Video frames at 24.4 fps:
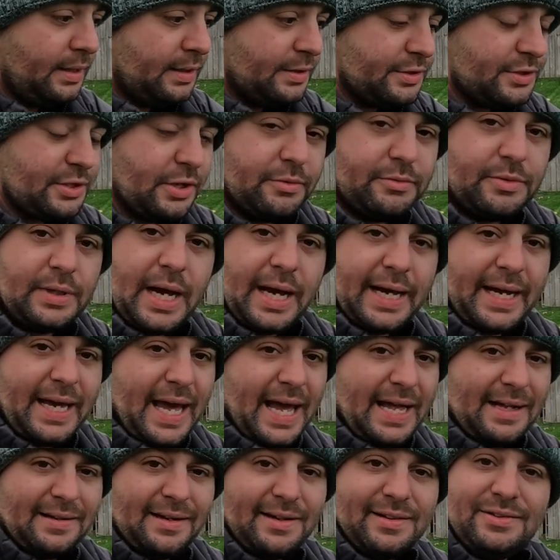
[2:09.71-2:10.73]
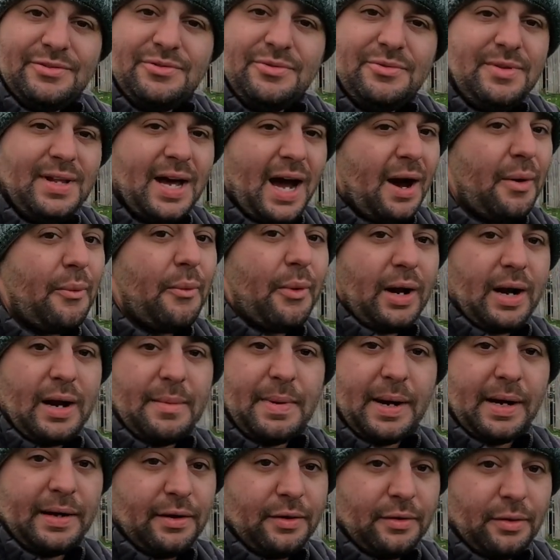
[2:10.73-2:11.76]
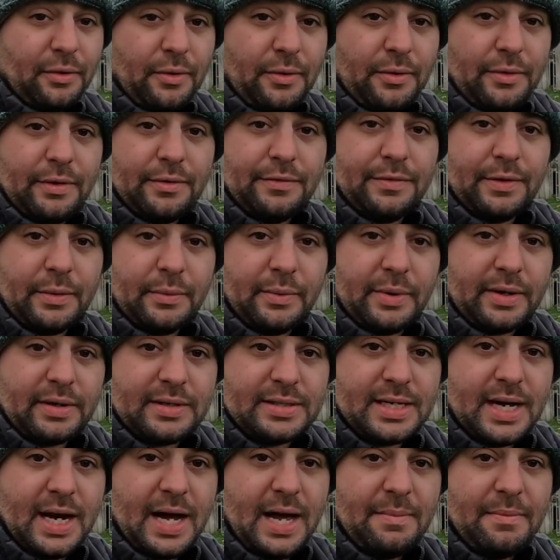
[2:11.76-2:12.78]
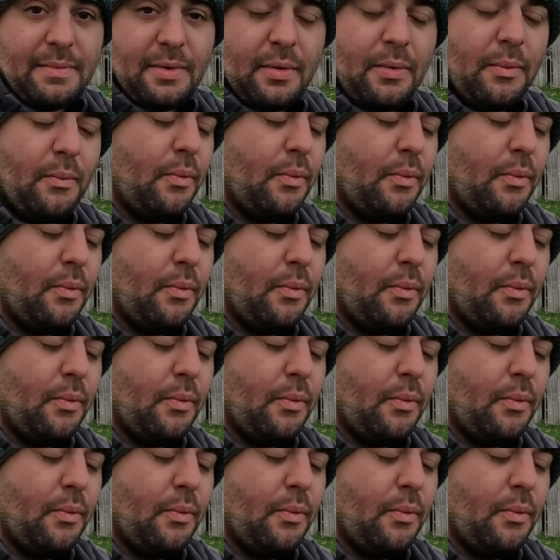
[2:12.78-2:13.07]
So again, do not worry about your lawn over the winter time.